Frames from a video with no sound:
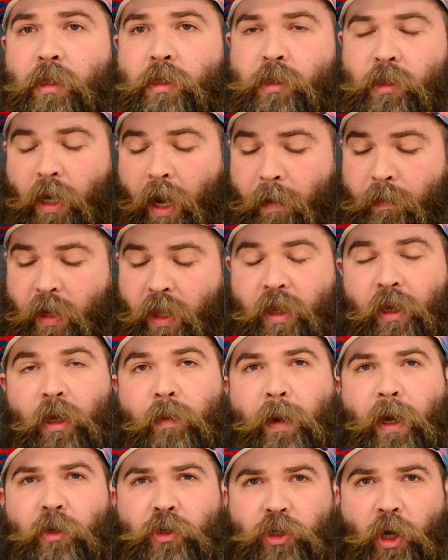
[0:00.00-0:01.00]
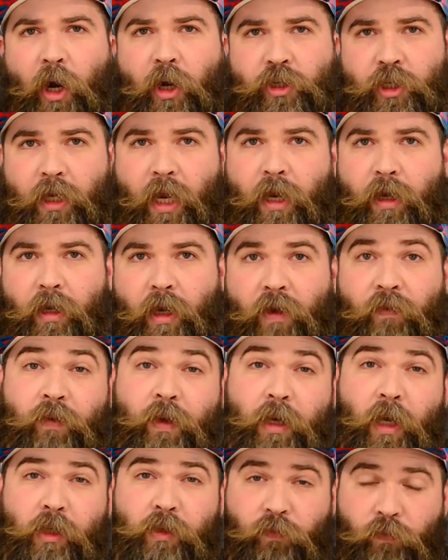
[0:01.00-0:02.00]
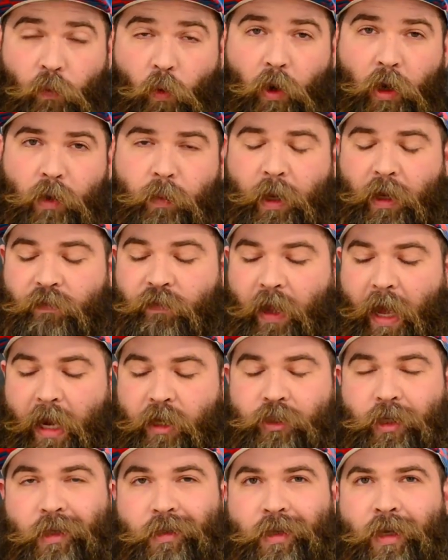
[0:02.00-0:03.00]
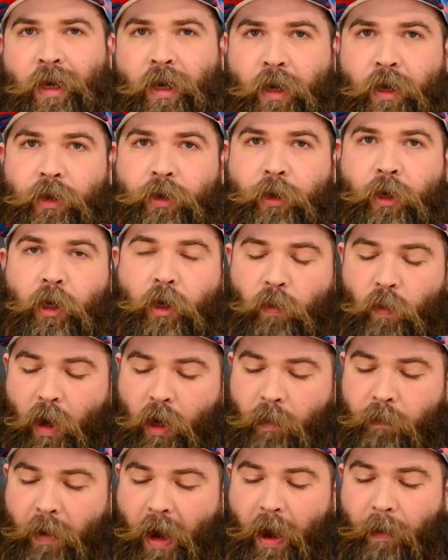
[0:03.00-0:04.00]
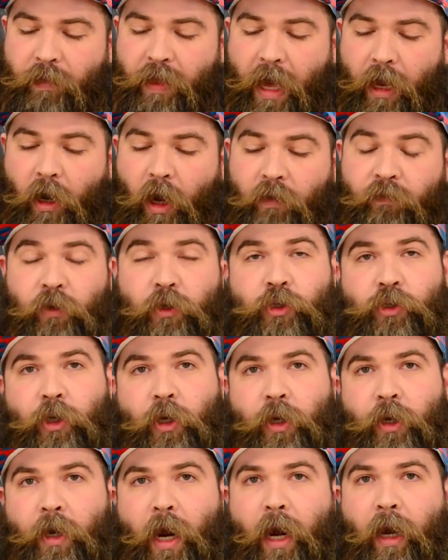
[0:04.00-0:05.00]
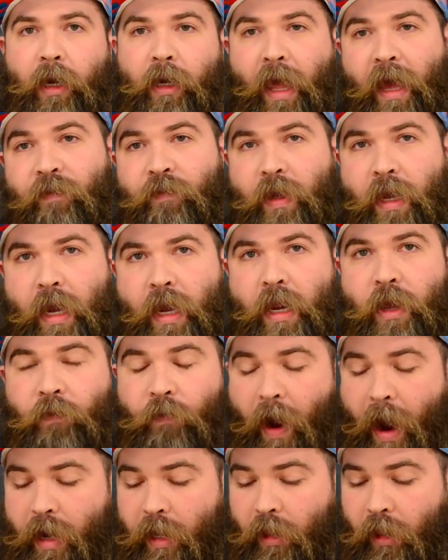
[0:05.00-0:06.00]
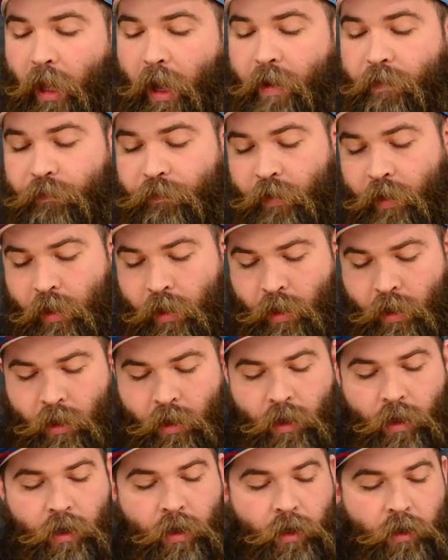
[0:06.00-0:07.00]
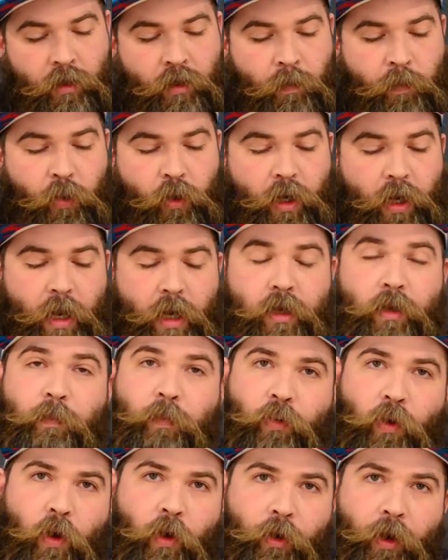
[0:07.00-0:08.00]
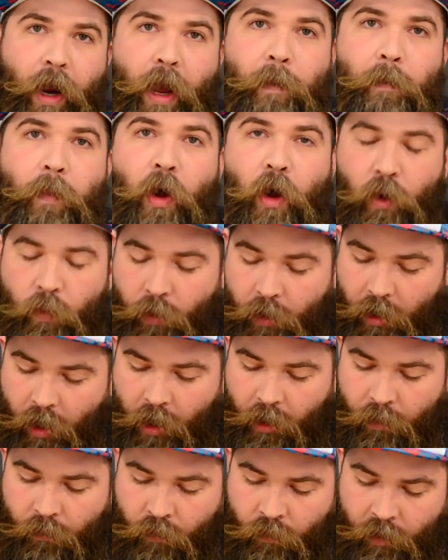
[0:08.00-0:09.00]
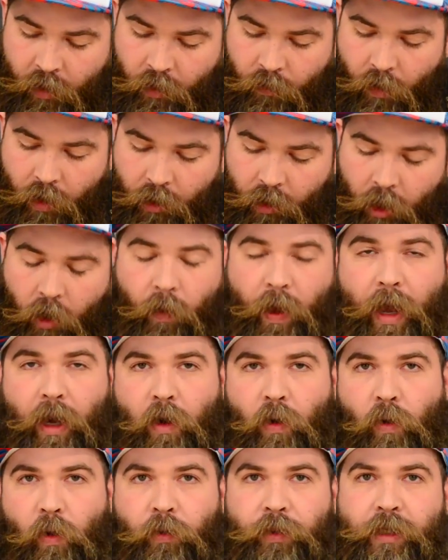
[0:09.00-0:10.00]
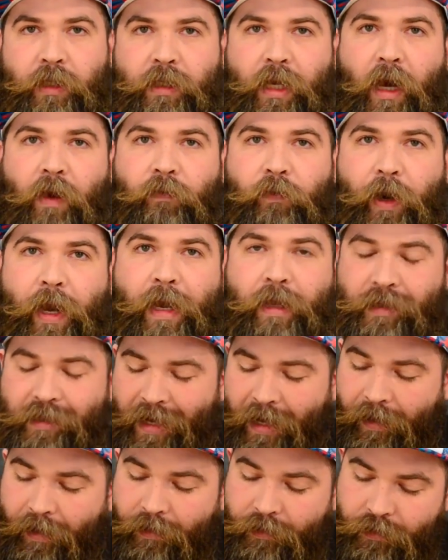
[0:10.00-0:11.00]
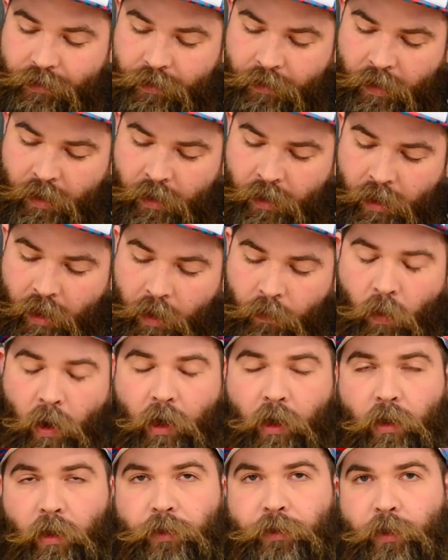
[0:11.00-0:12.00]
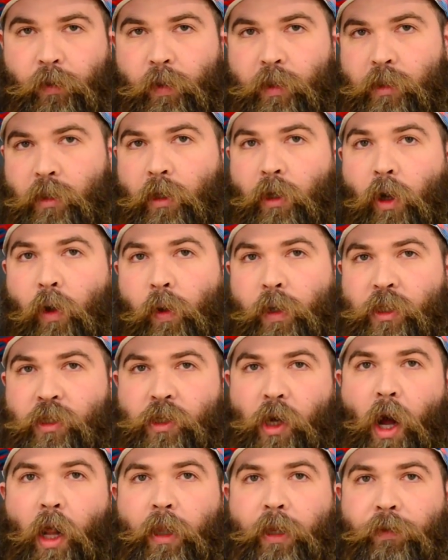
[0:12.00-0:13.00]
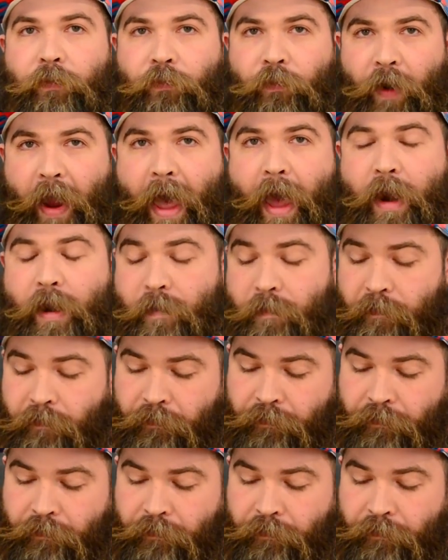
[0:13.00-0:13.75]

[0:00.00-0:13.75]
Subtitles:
it's time to think about charging it. If it does 4 quick flashes, you're going to want to pop that on for sure. You're not going to have any riding life. To put it into program mode, we're going to want to go ahead and hold this down for 8 seconds. And what it'll do is it'll go a solid red.